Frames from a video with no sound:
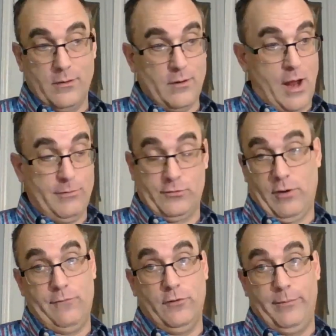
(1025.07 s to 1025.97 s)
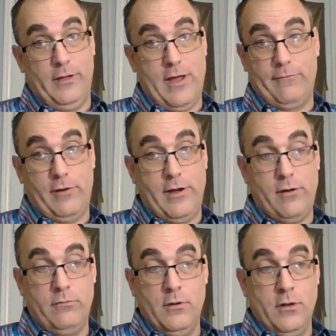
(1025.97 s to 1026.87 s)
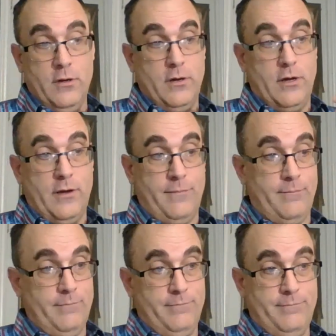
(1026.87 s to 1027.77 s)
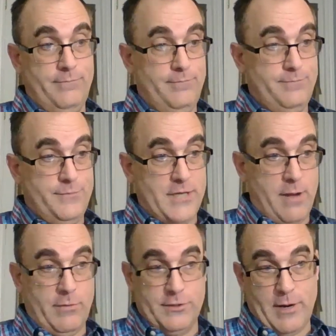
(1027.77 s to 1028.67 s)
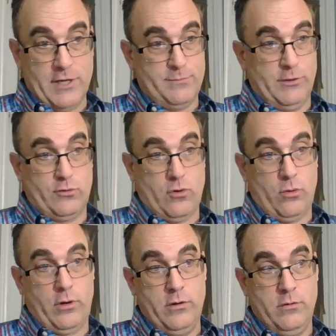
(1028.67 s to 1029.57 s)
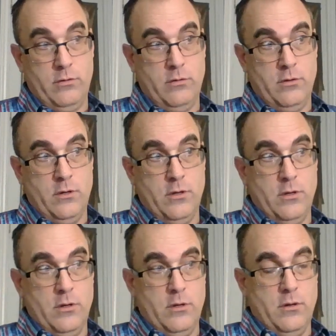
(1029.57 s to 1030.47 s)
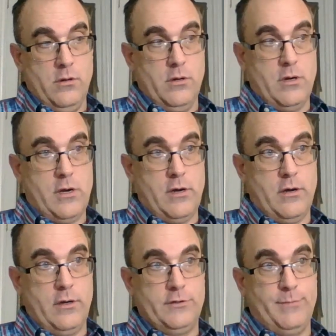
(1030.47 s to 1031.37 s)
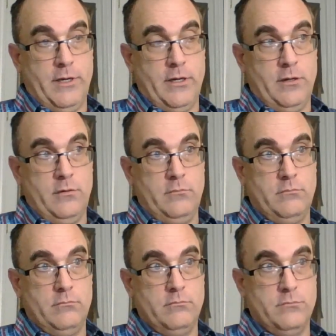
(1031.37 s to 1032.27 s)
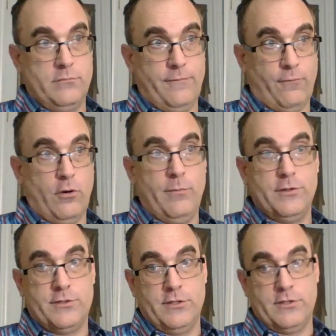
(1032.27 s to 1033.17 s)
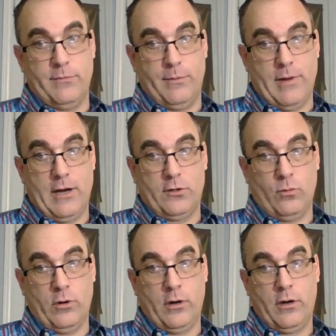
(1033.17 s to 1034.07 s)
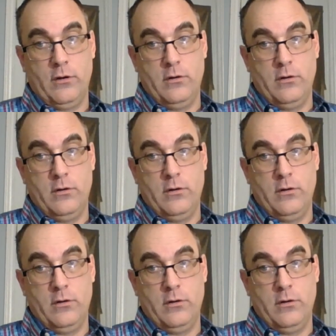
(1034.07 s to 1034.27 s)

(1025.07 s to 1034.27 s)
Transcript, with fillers: I'm just grateful to be alive right now. I'm 10 months past my stroke. Uh, it's been four months since I've been back to work